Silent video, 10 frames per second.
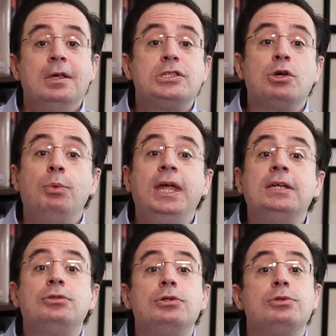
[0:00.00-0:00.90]
So we
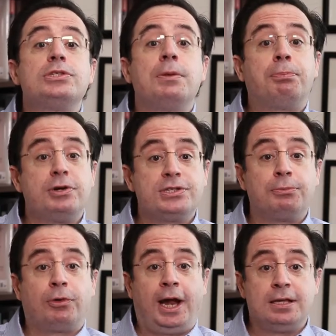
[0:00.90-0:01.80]
introduced the
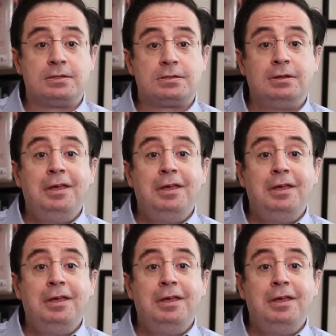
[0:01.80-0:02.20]
PRISM grants.